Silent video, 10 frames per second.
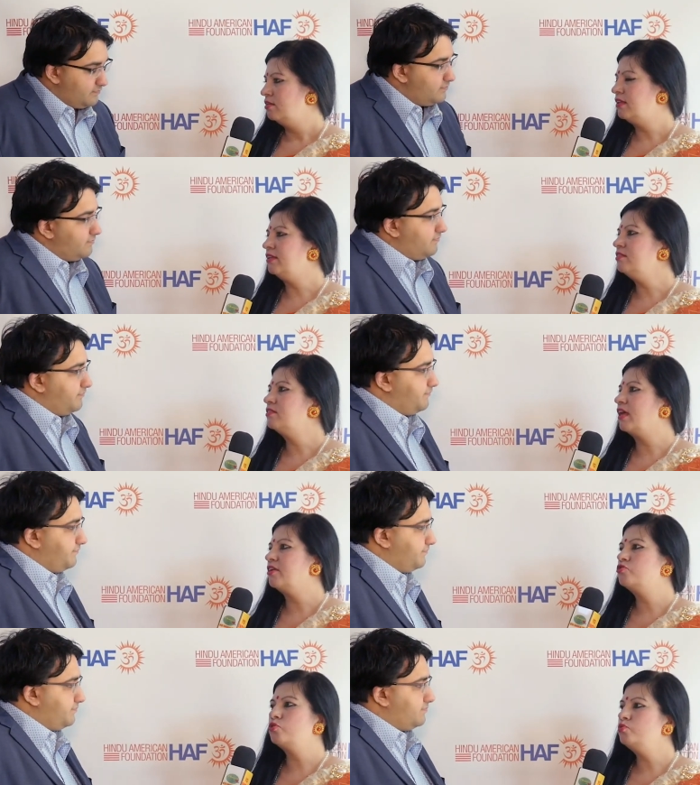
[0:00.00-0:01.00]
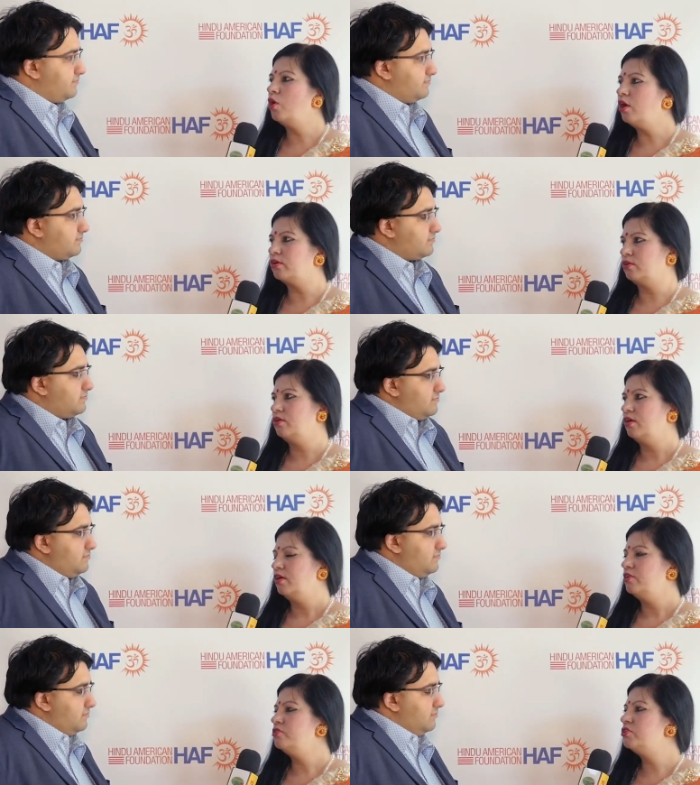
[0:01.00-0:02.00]
Speaker 1: then they do not
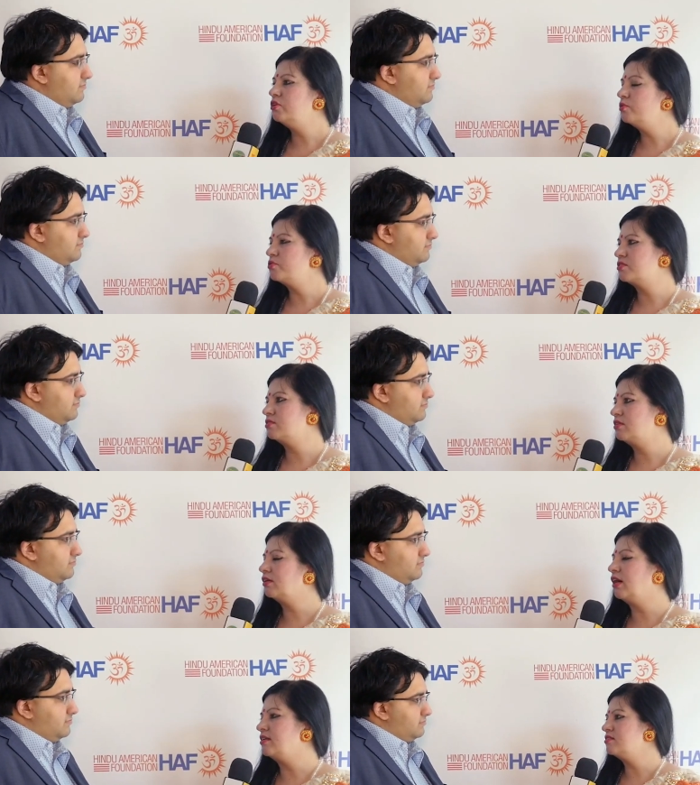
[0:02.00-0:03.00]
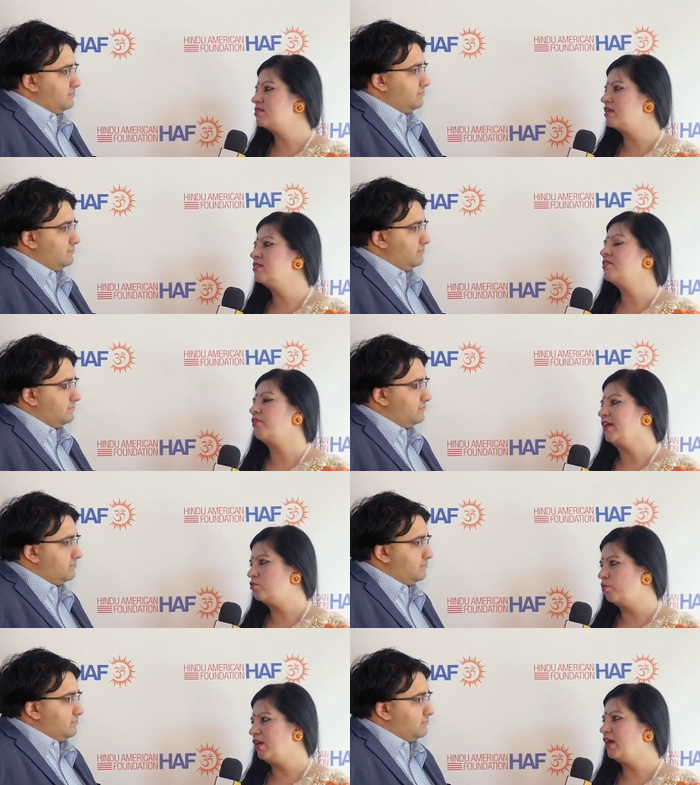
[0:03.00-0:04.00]
use the guns in the
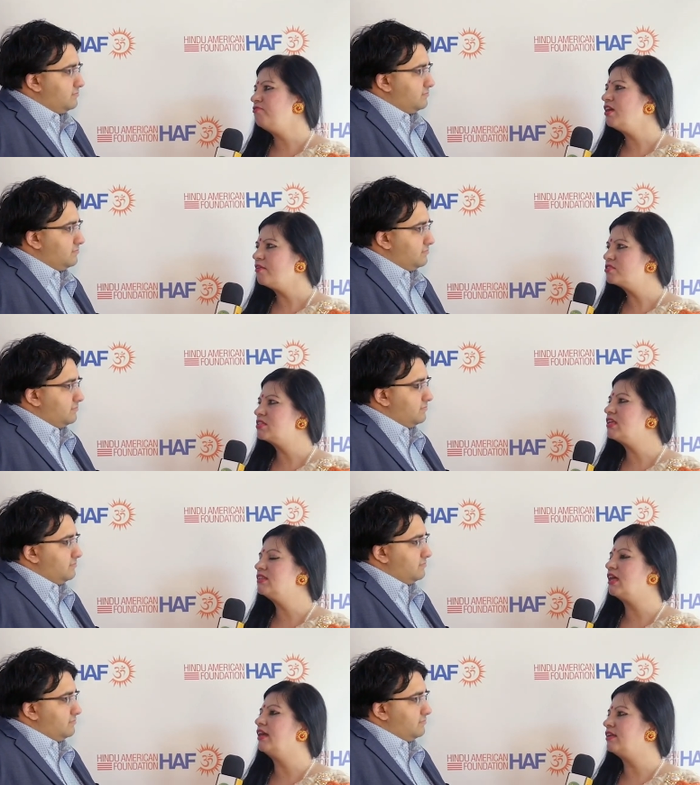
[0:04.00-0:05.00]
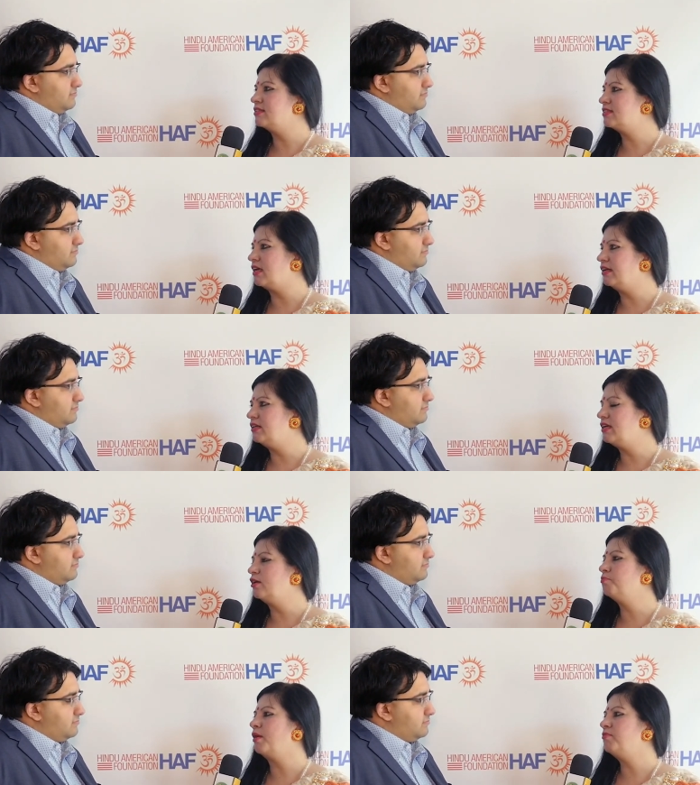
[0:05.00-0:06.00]
right way, and we have seen that
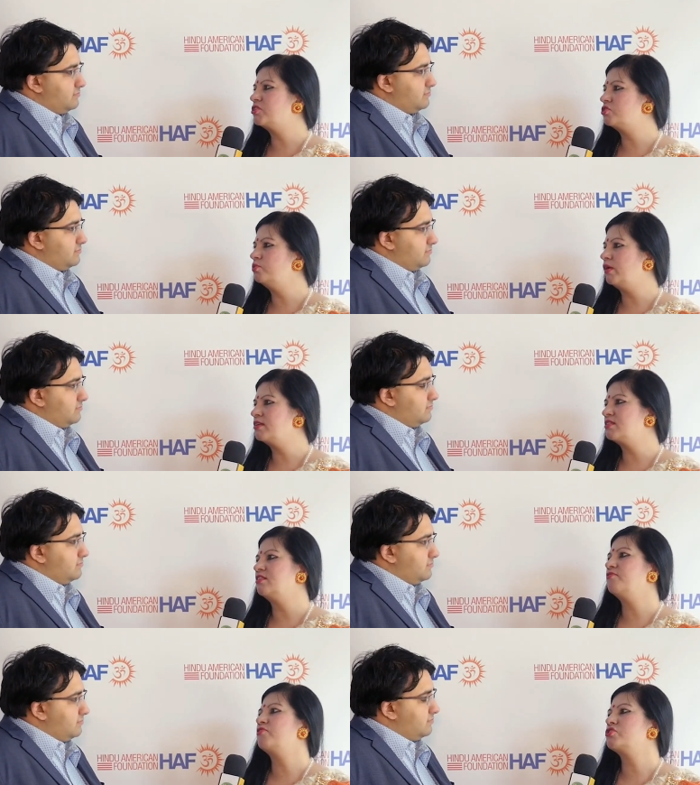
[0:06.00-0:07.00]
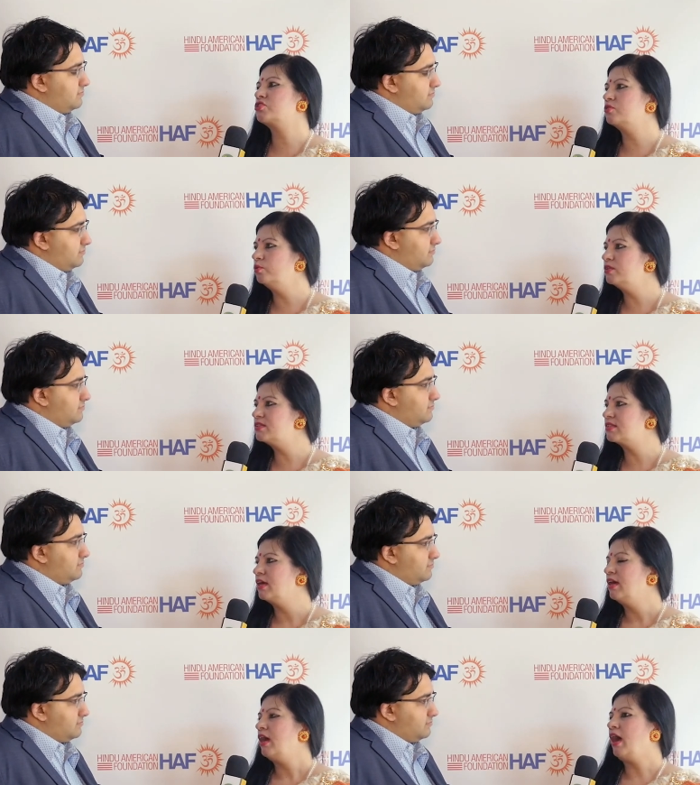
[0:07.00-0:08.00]
insanity in public shootings in different schools
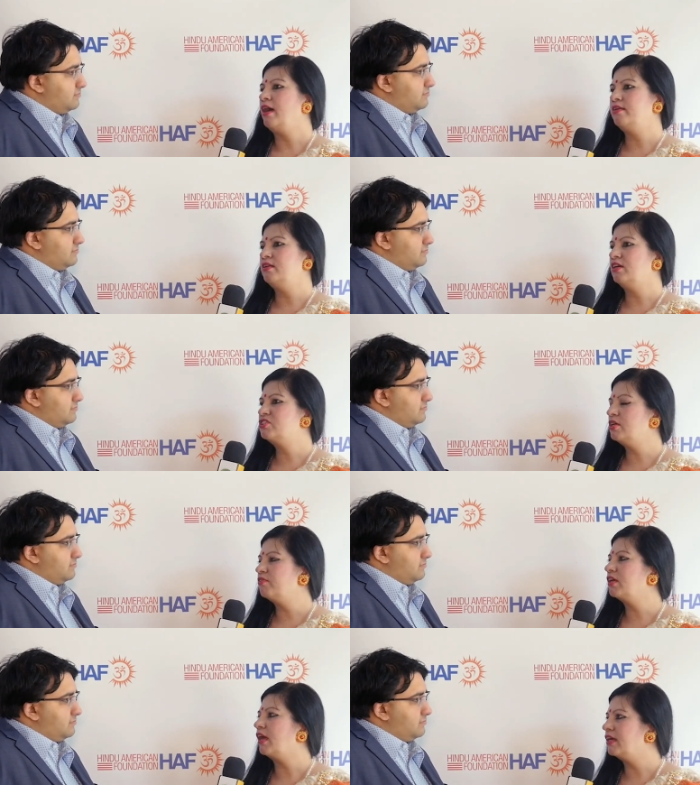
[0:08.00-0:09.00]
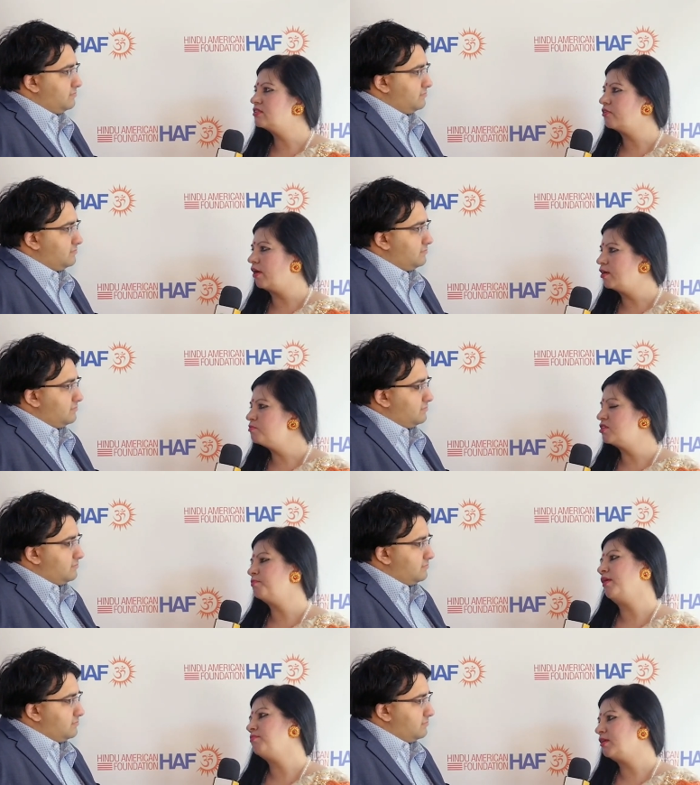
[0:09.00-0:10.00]
and in achieving hate crimes
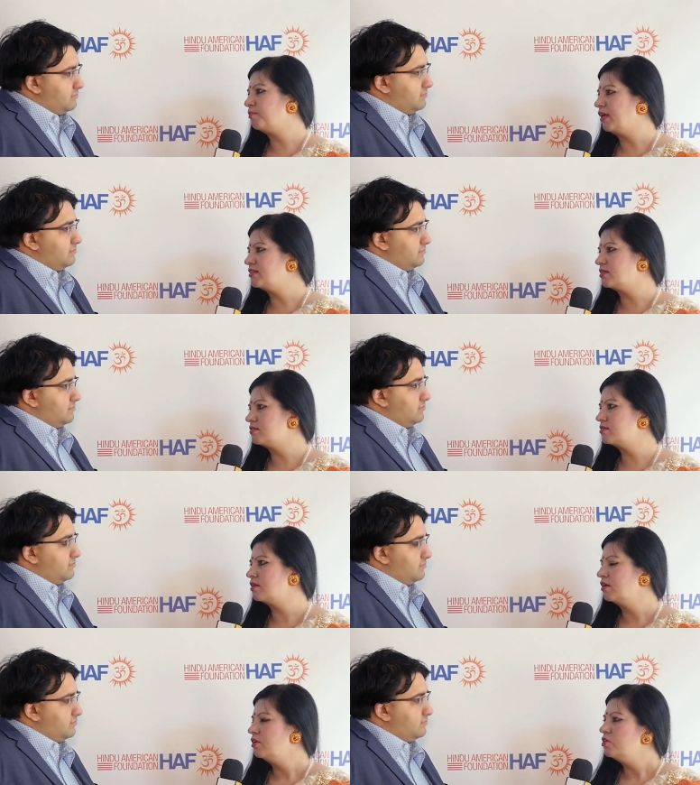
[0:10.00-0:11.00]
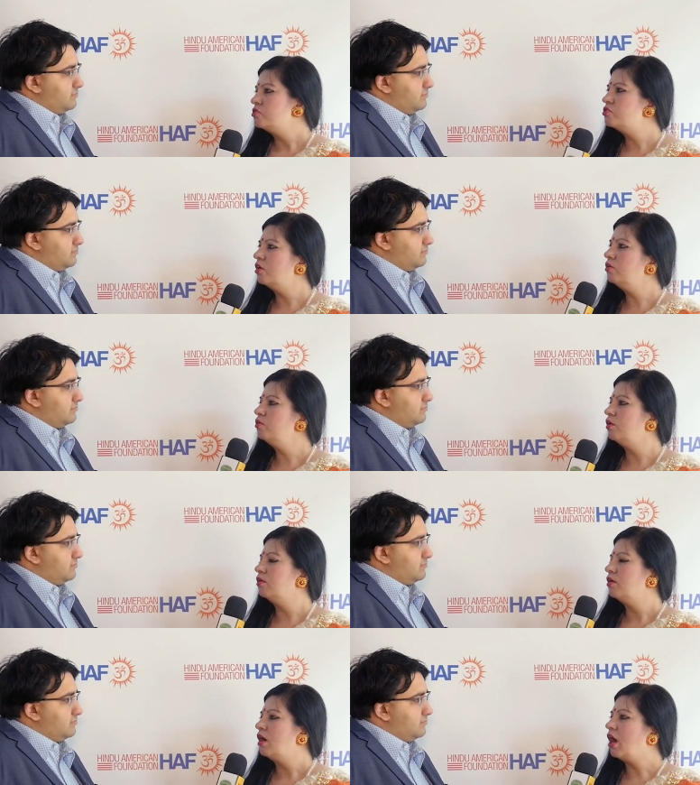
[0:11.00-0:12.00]
in public places. So
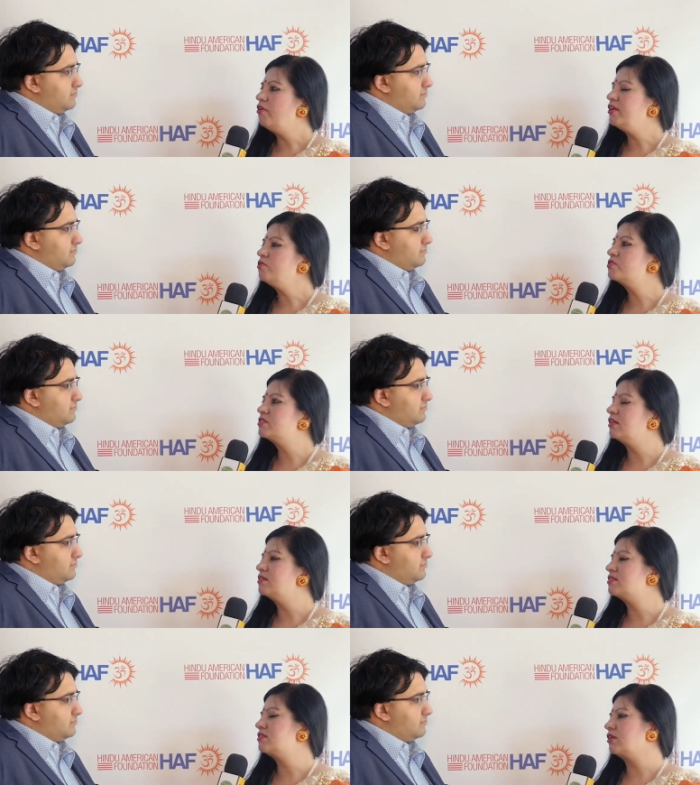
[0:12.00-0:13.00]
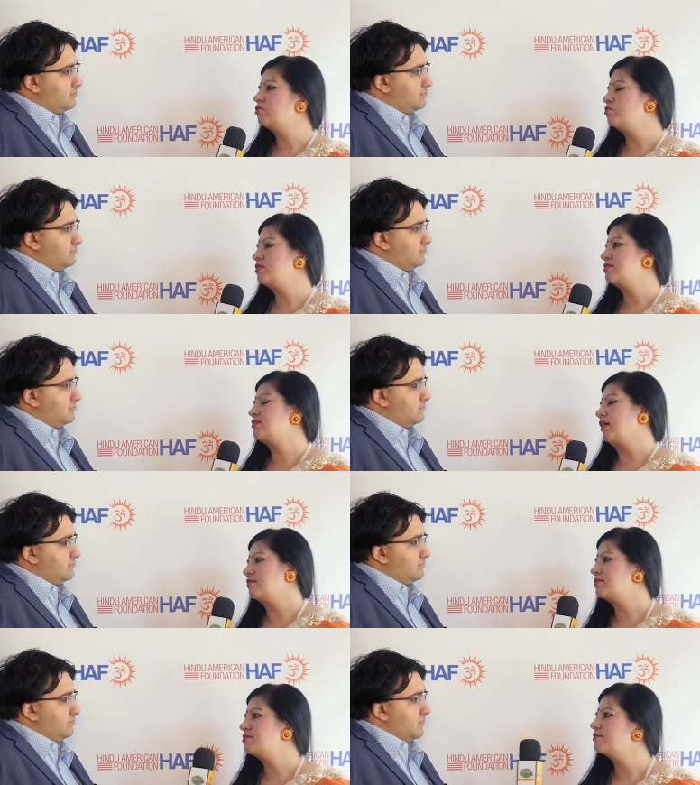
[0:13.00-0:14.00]
how do you still stick to this
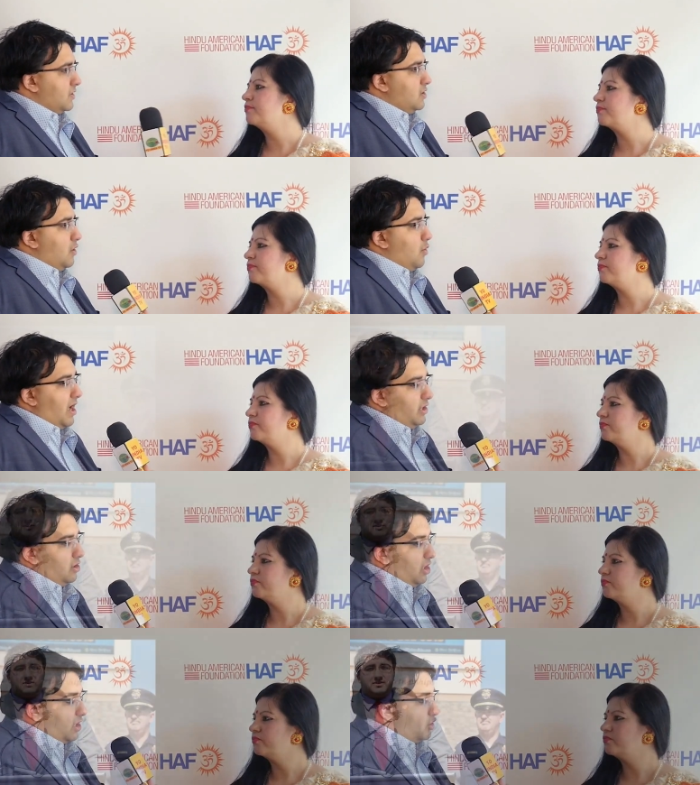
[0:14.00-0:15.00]
stance?
Speaker 2: Well, you know, look,